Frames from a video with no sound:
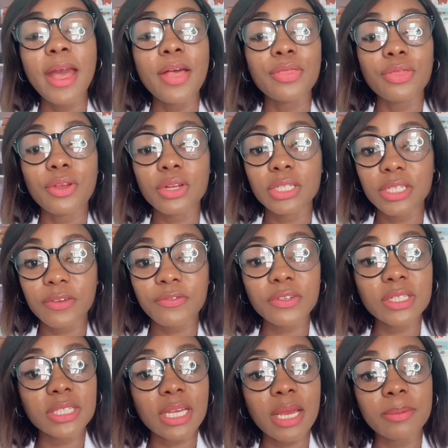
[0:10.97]
There are
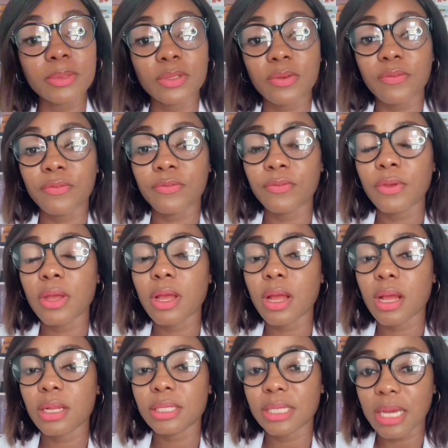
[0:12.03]
different types of
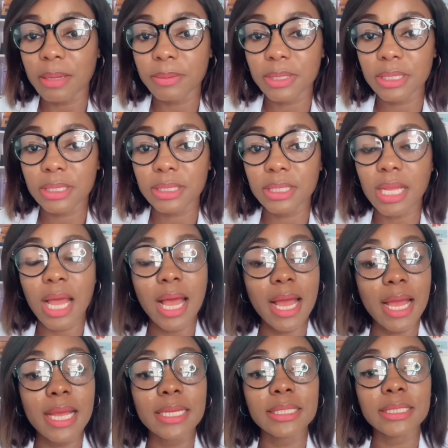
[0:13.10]
diabetes
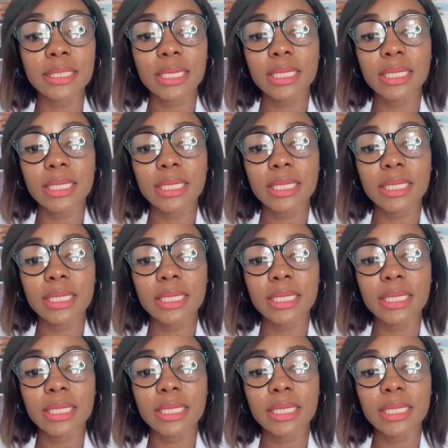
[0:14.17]
and